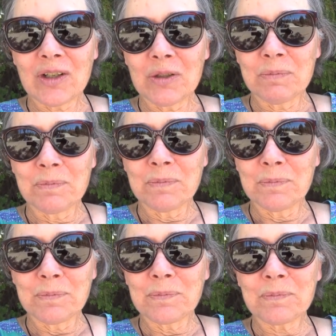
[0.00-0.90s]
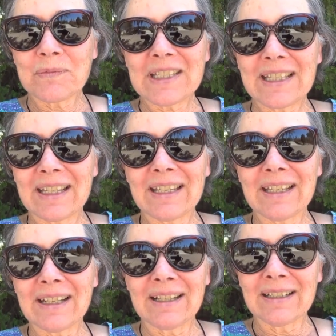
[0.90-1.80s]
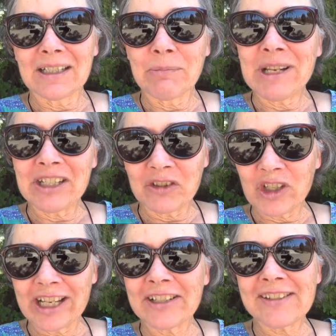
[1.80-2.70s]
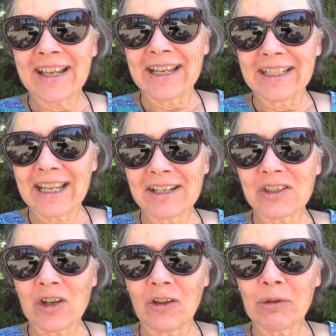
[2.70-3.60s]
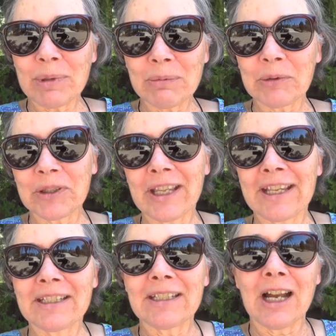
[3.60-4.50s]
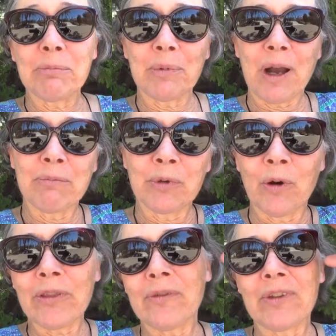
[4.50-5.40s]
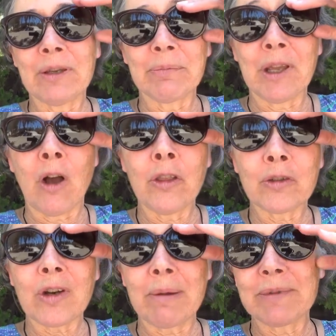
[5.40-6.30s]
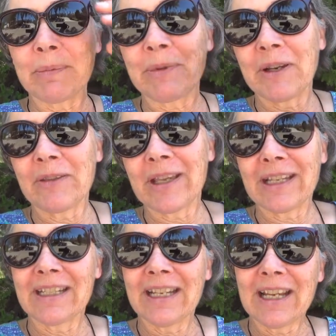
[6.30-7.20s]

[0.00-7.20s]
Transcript: um, uh, committed genocide against all the people that up, up north of him, all the tribes up there that